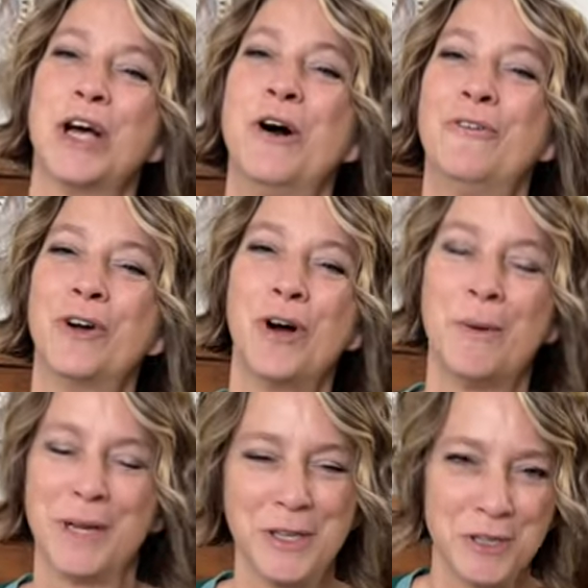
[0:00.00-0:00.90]
over on
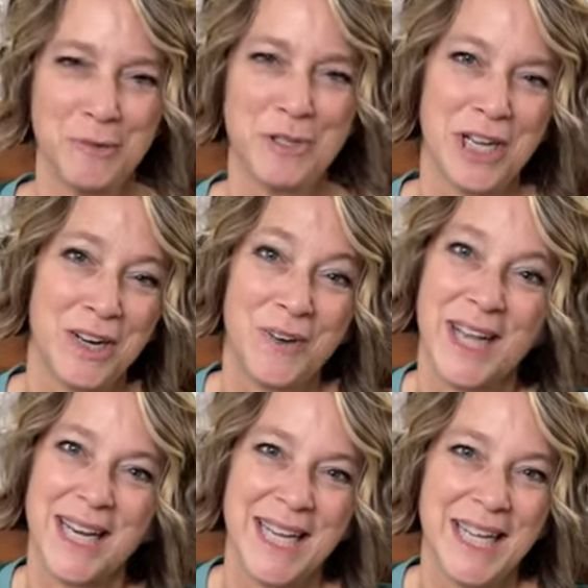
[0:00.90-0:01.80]
my YouTube channel
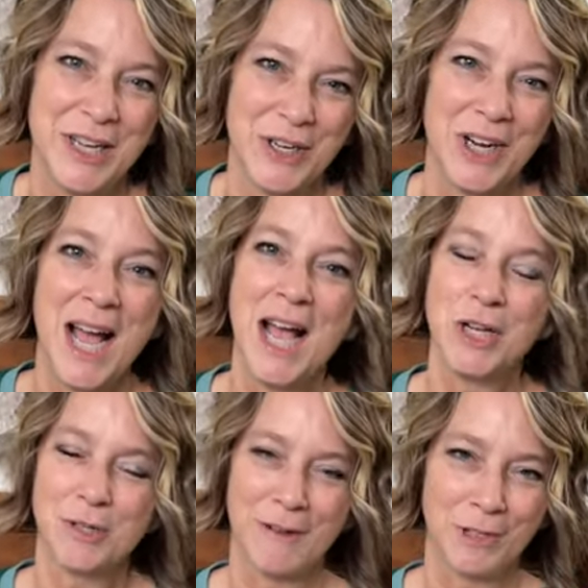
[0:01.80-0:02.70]
and here,
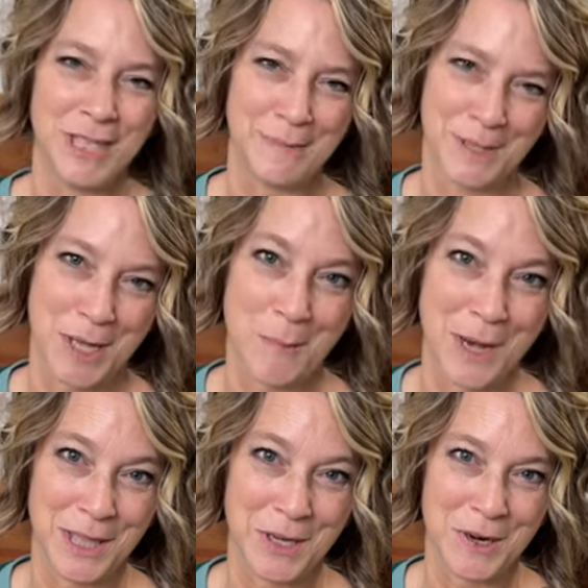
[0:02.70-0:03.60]
Travel Tips
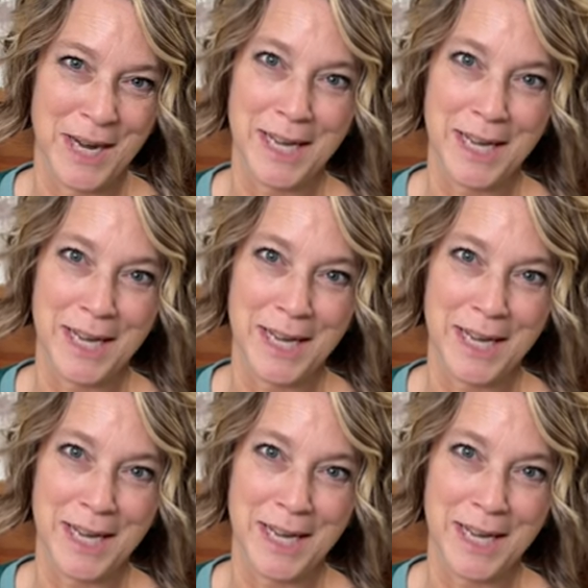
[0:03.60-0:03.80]
by Laurie.